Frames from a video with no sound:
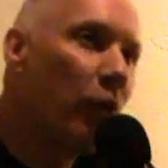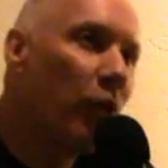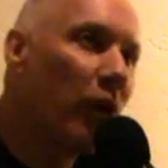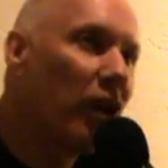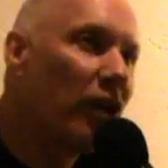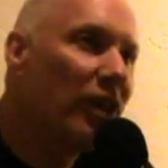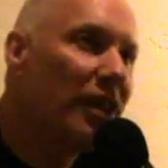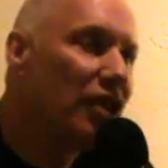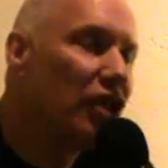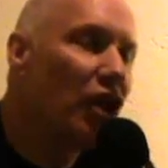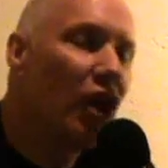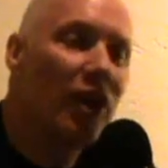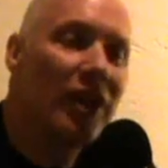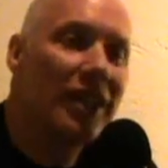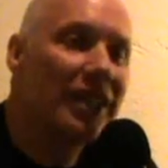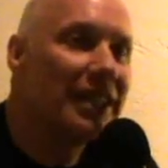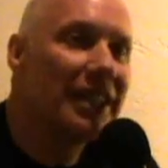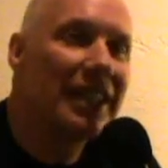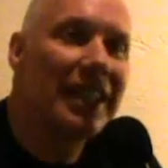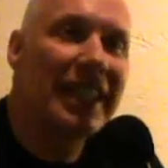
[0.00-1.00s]
where does all
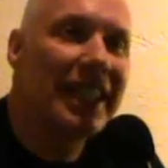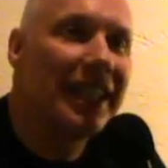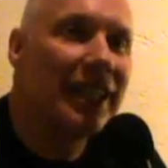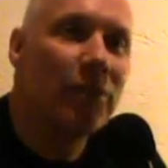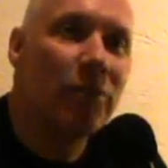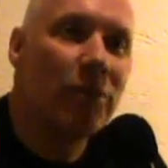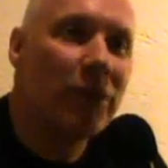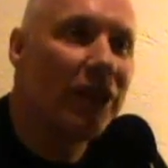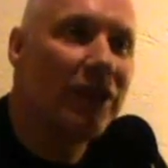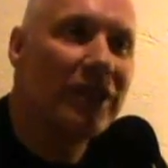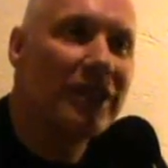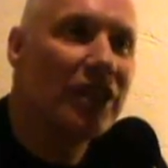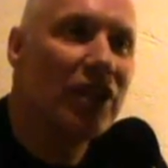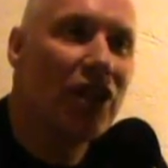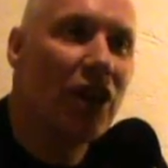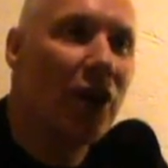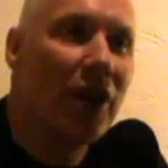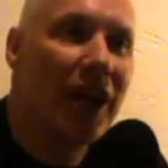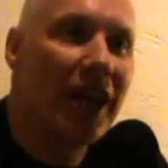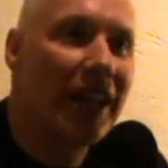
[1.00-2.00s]
this lead? Where is
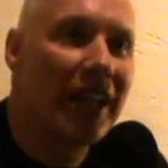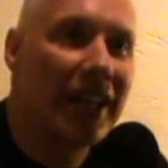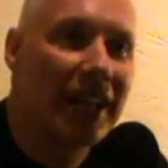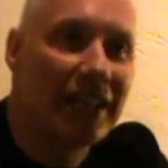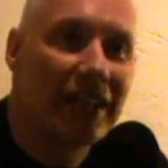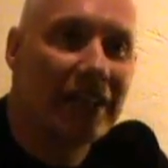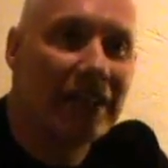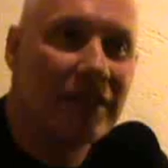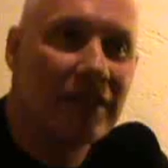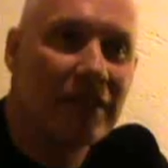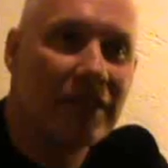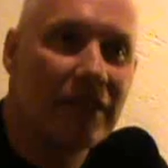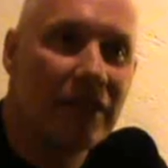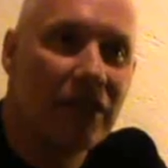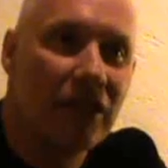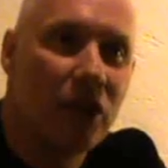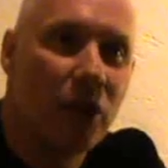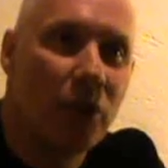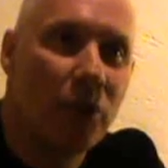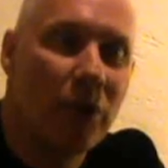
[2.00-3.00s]
it all heading?
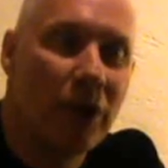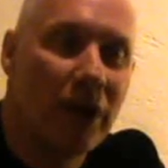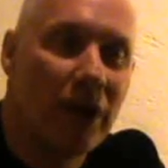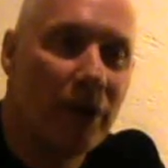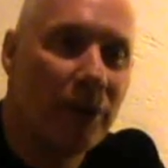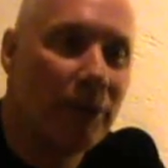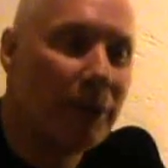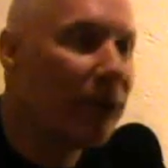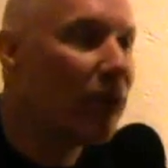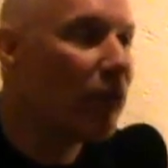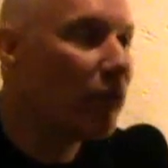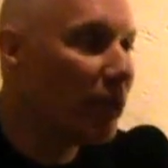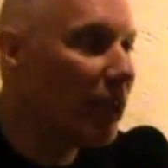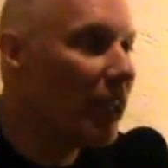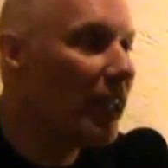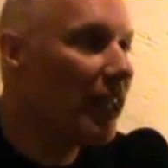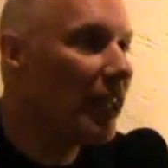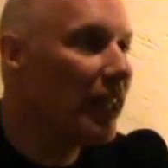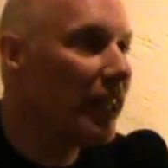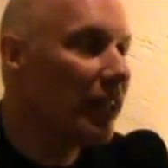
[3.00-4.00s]
You know, I mean
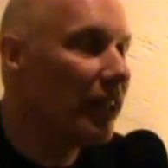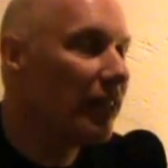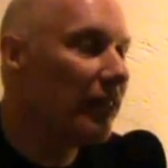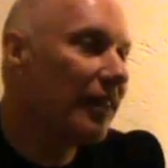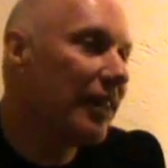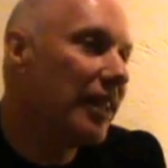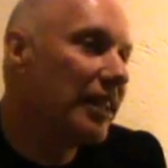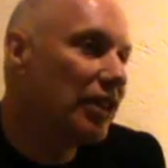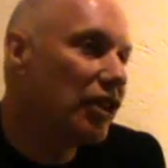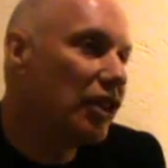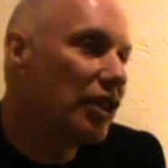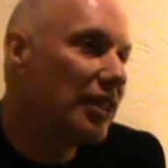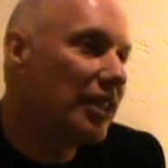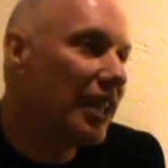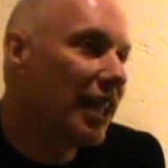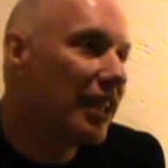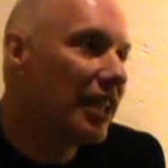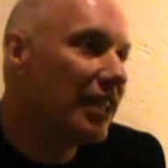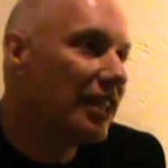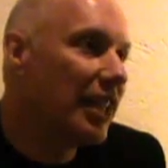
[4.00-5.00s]
really, let's just
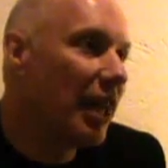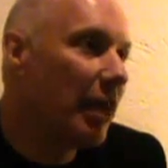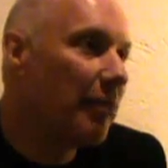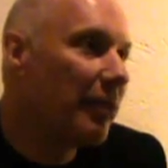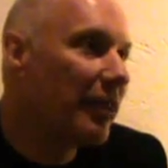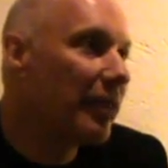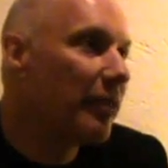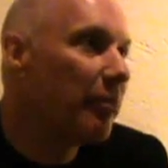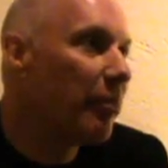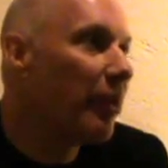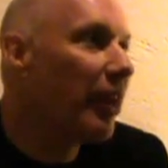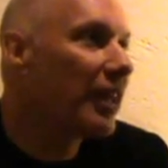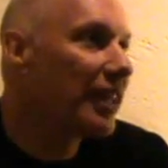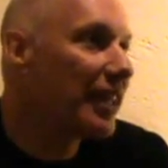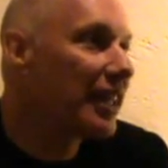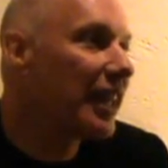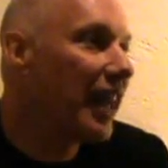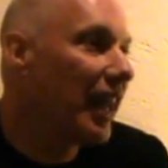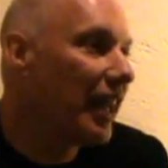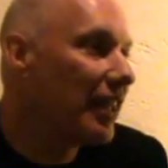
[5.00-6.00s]
take the topic of
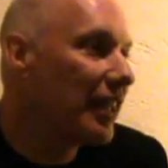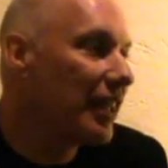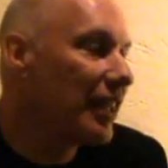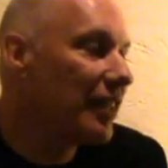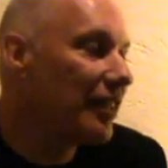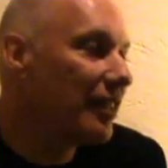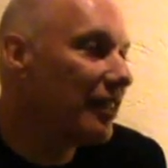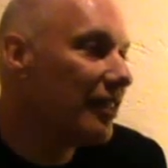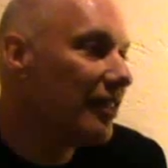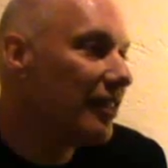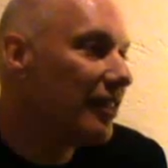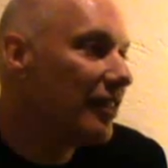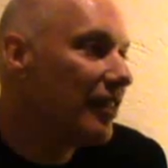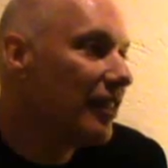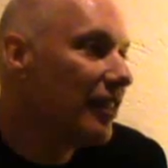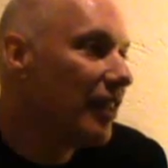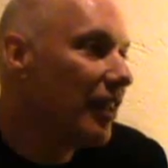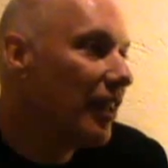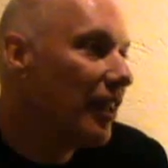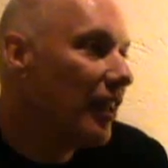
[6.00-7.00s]
practicality.
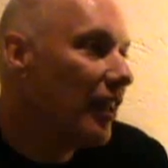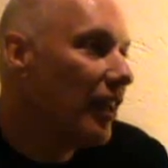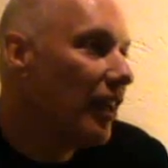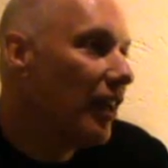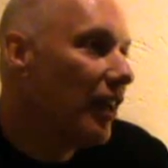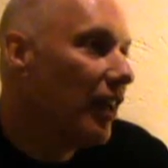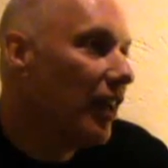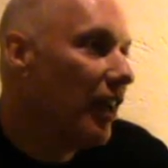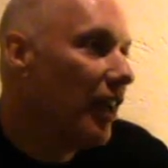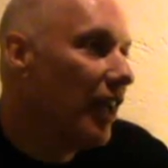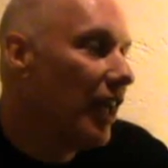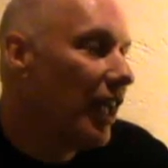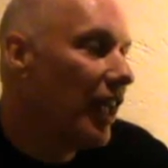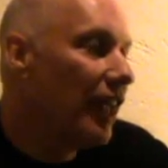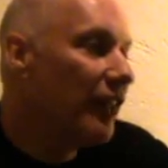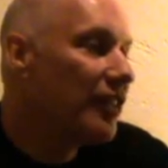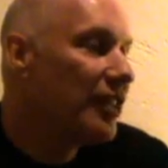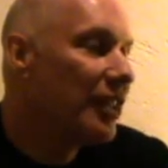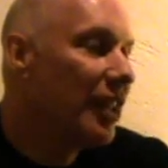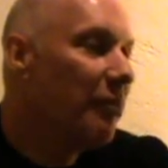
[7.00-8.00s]

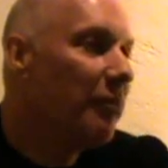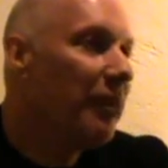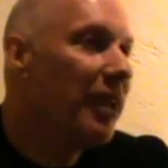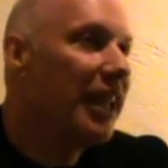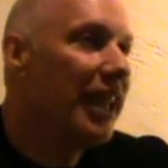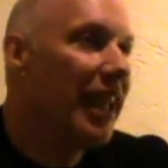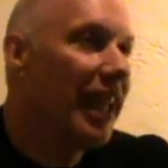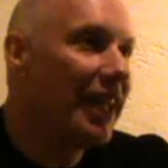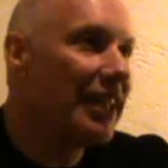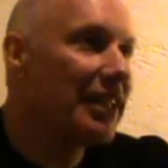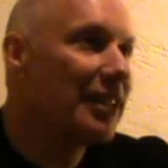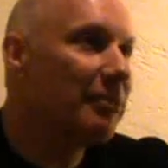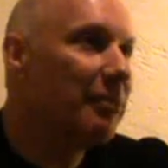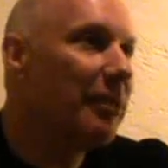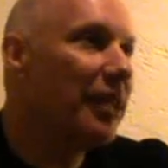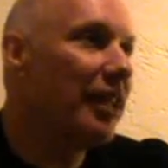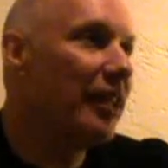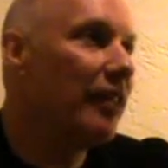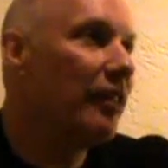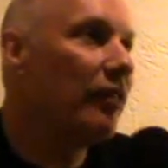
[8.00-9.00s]
If somebody asked
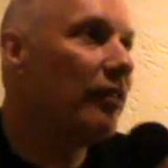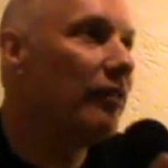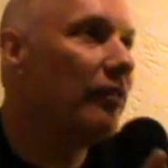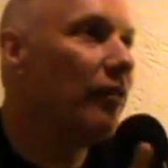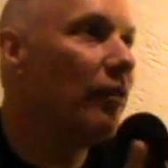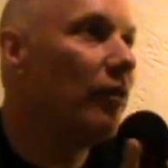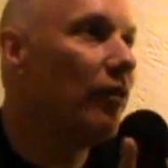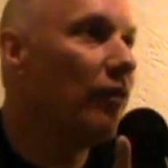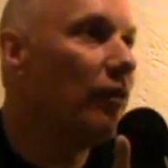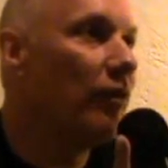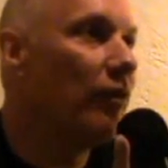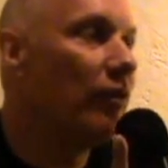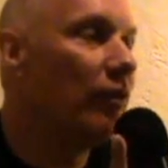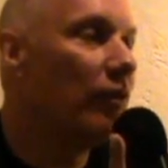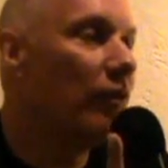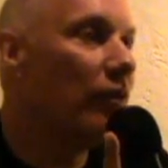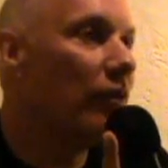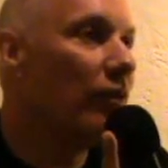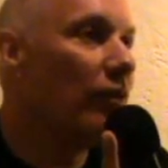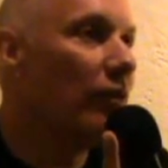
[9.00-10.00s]
me,
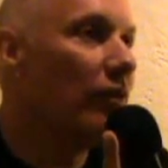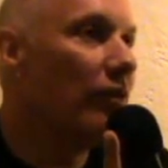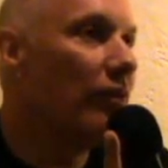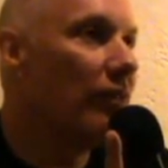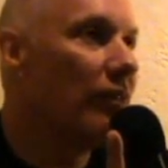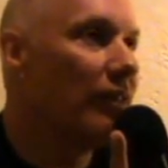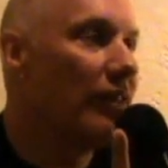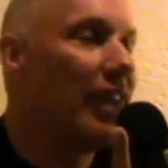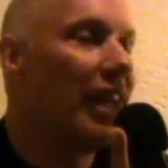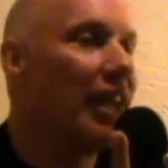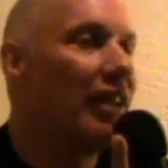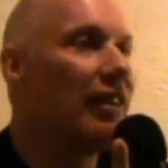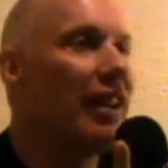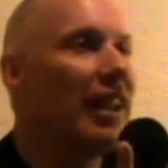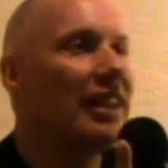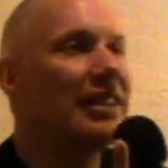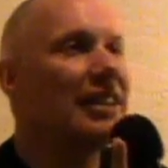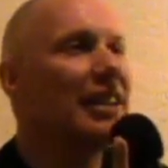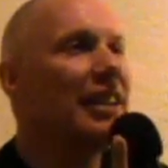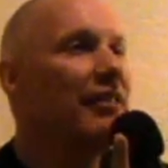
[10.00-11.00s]
and
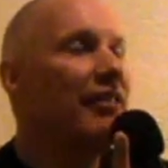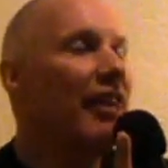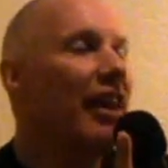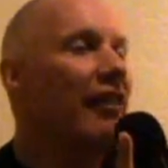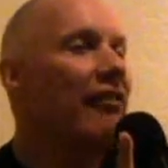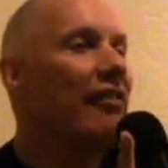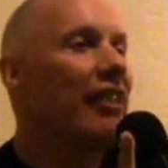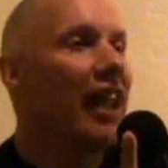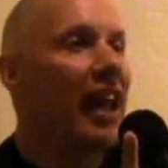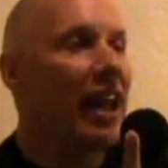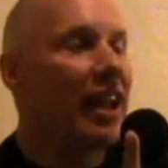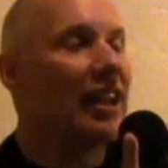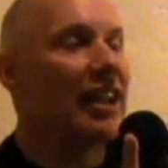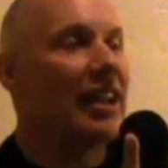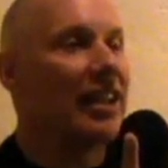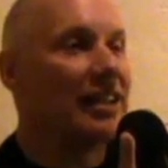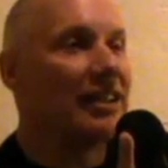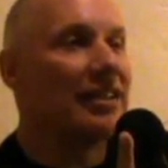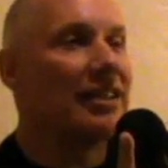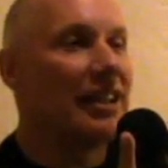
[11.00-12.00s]
let's leave heaven out
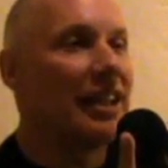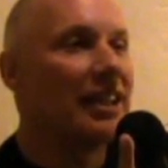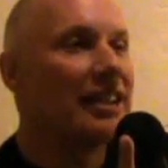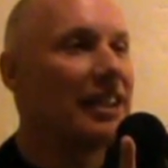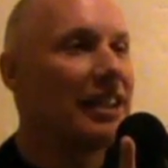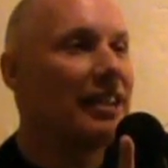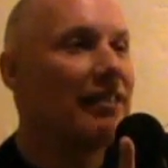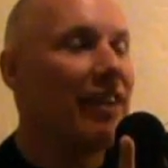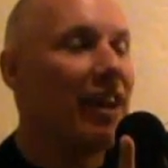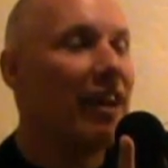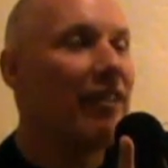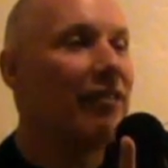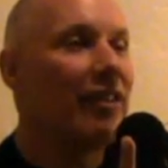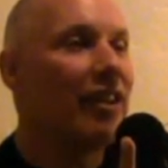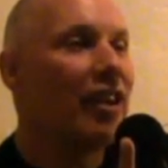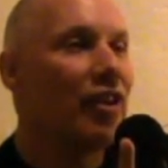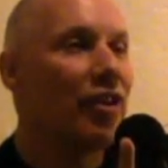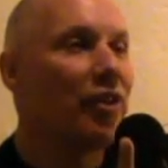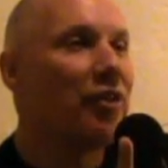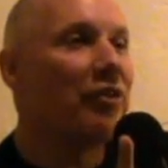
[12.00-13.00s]
of this. Let's leave
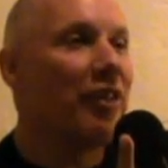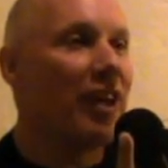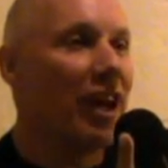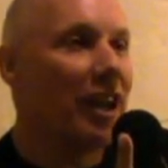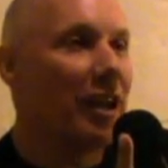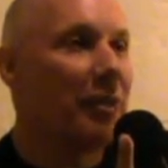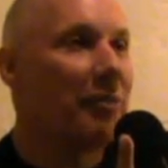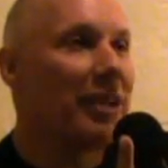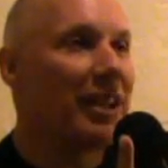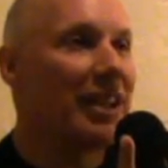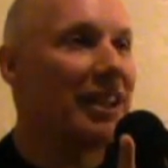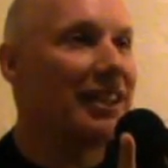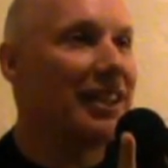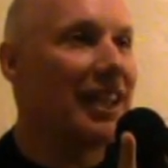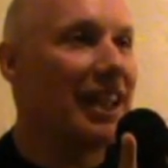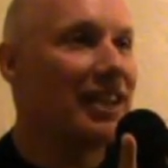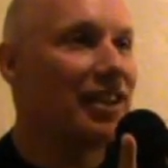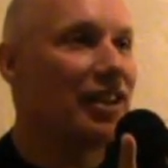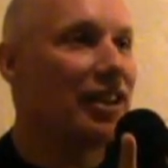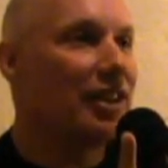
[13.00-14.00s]
heaven and nirvana because
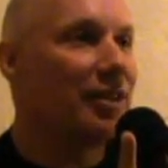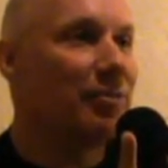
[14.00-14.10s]
that's